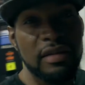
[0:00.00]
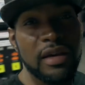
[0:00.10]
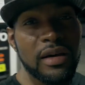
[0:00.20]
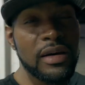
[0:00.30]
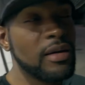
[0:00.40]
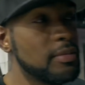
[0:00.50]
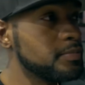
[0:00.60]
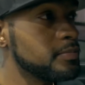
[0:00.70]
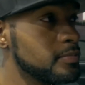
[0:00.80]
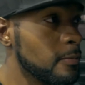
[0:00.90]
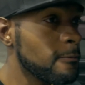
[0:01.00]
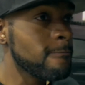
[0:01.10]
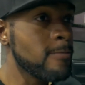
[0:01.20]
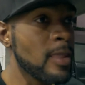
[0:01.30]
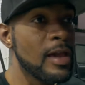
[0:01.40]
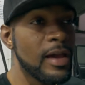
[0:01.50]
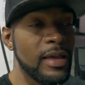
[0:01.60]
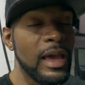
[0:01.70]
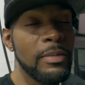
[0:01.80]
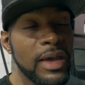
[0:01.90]
and
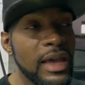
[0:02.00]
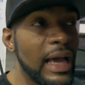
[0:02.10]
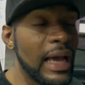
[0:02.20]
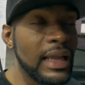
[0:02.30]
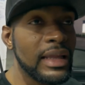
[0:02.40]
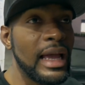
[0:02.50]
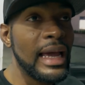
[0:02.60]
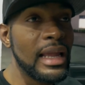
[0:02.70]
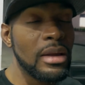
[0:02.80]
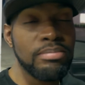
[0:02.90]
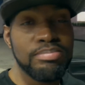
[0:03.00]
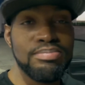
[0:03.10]
yeah, man, I got a